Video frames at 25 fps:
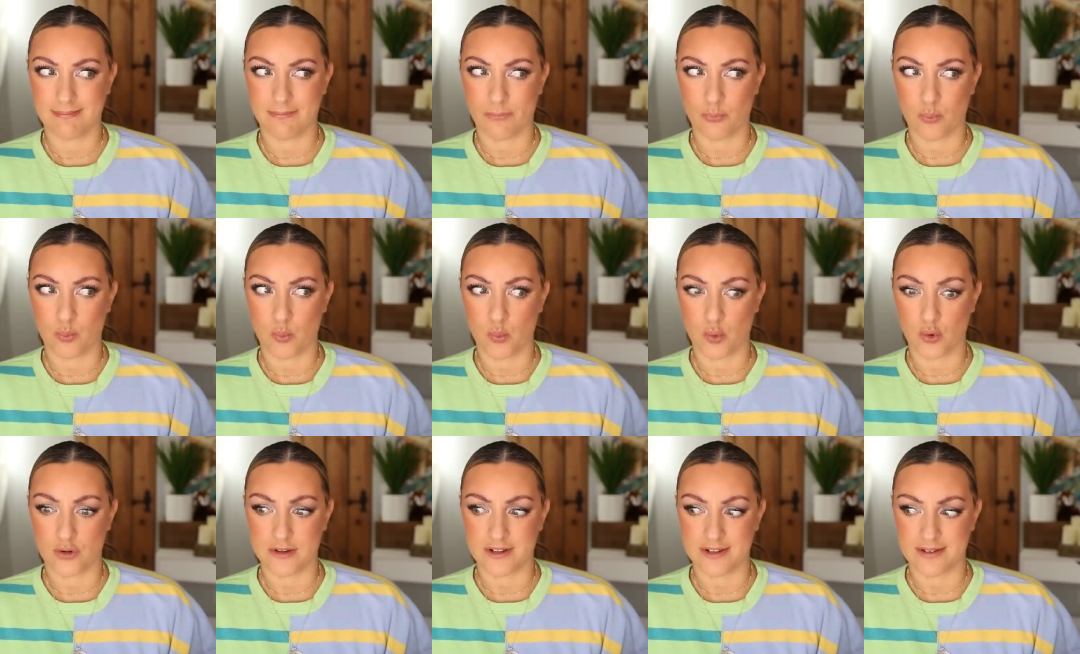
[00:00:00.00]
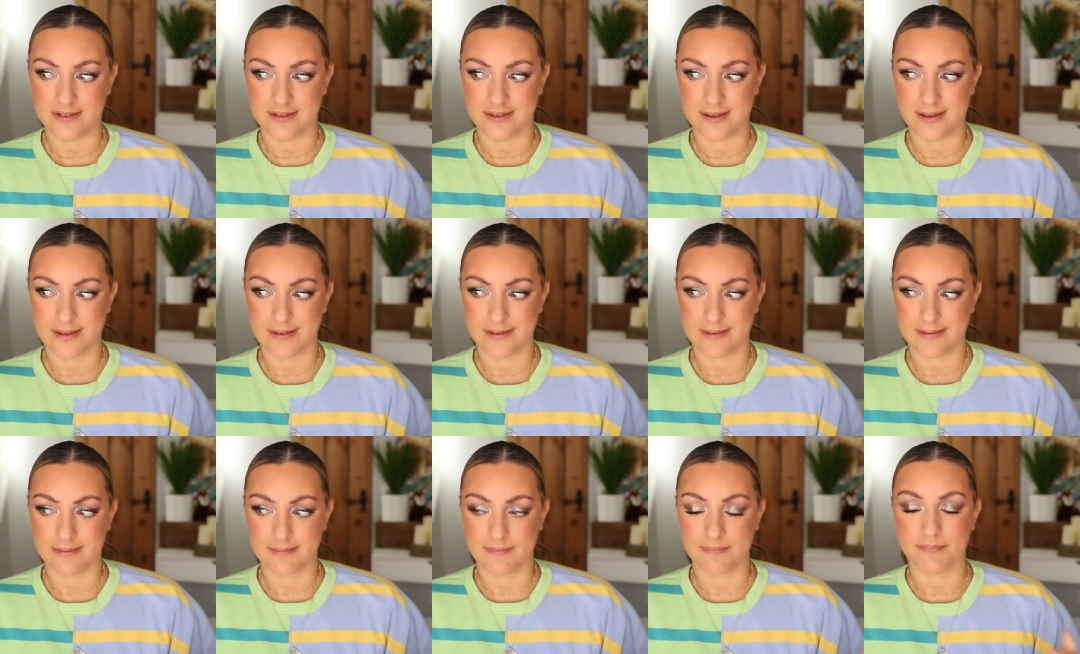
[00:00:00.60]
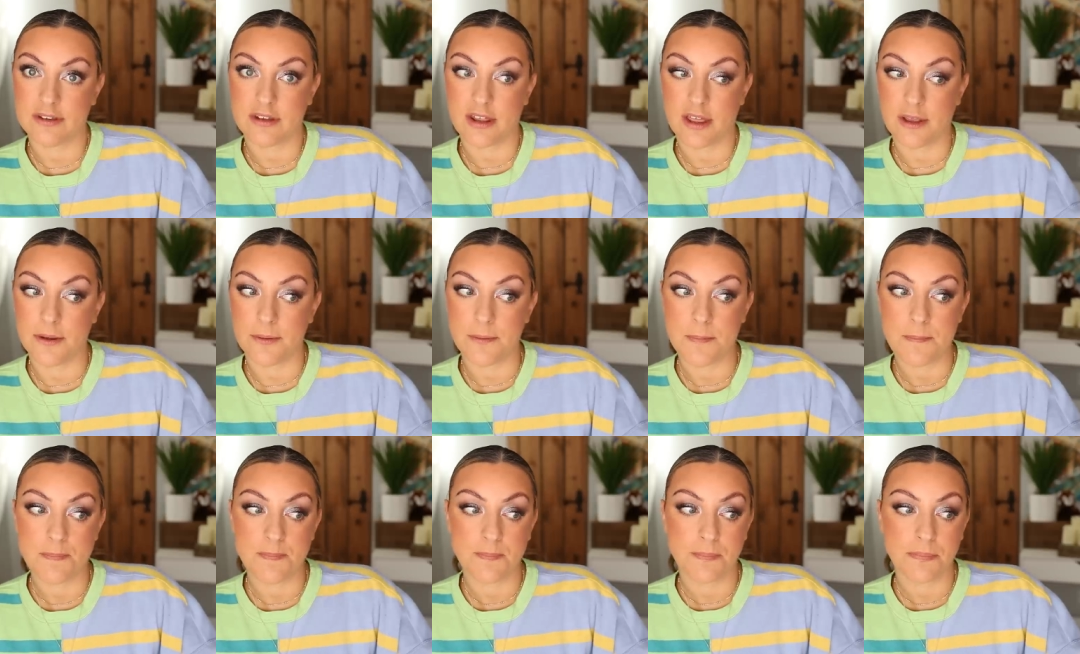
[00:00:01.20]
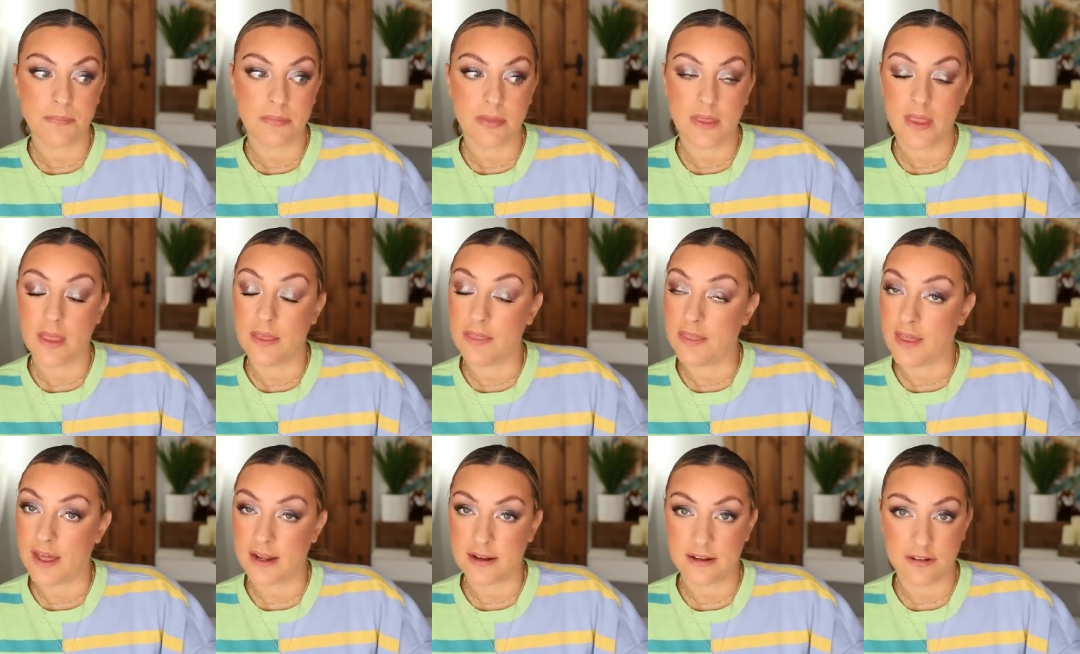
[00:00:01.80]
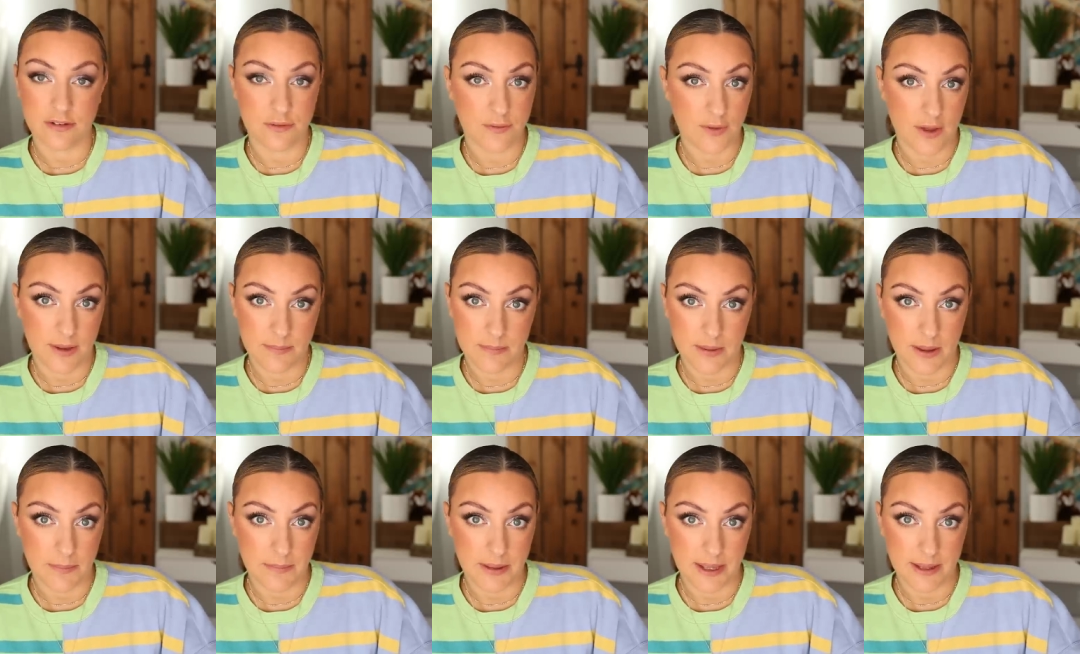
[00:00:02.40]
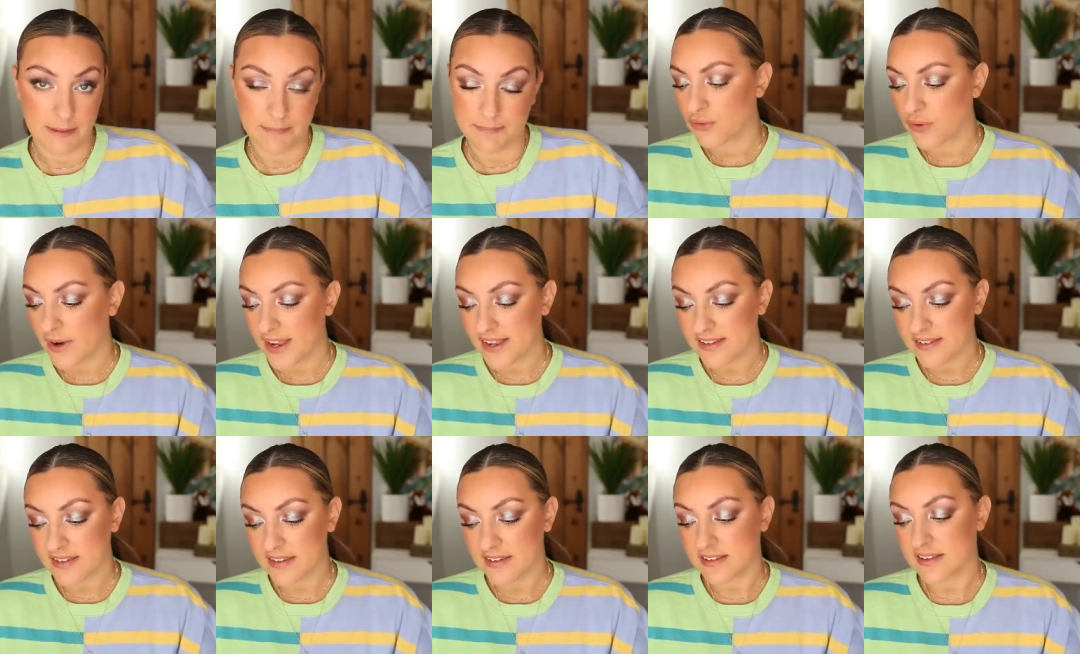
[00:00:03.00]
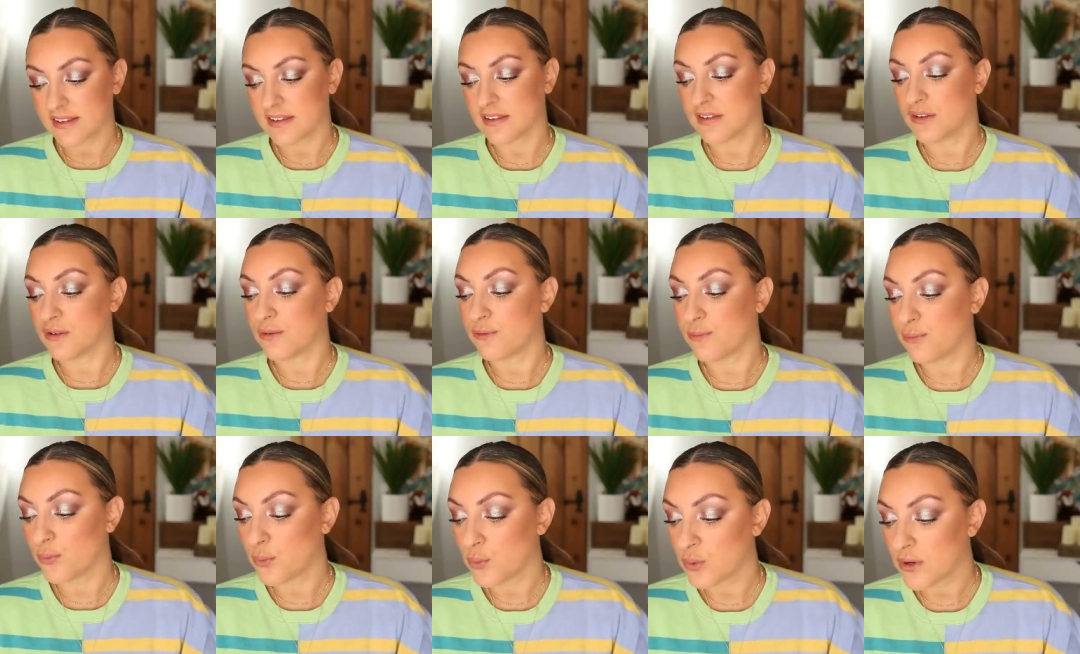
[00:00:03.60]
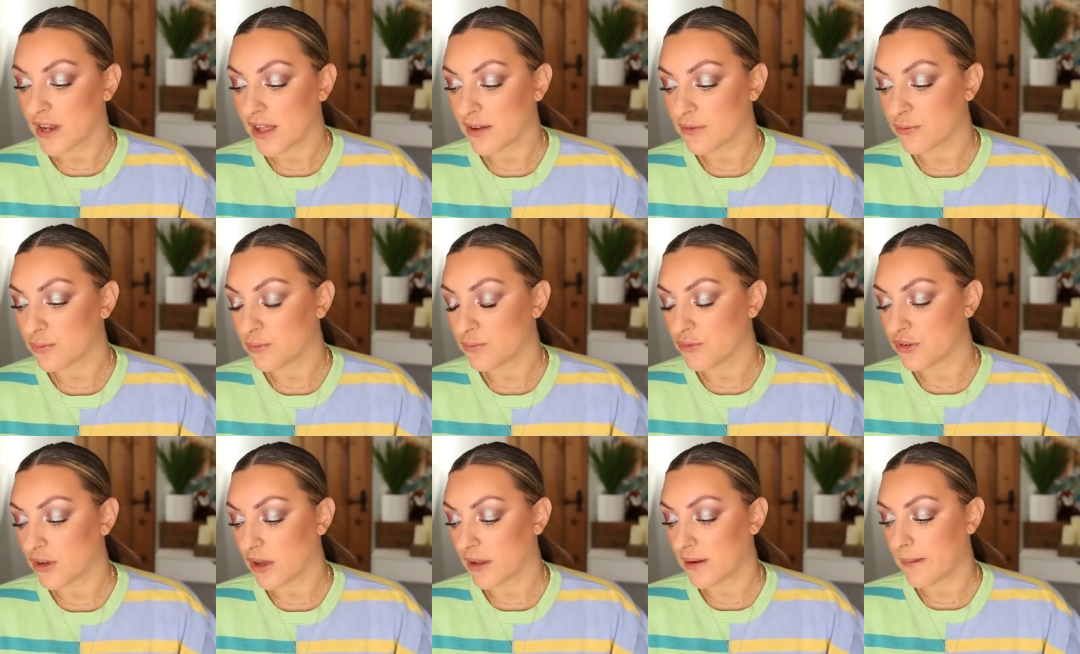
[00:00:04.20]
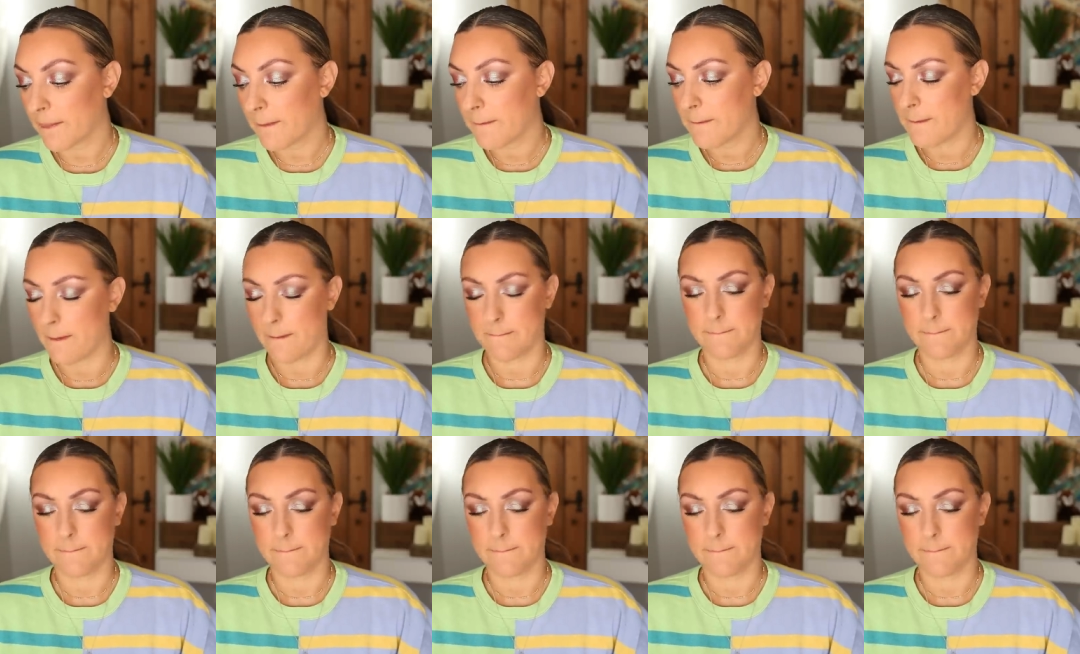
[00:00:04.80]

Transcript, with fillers: What is that? So that is fine by me. Tracy says the fallout from Charlotte.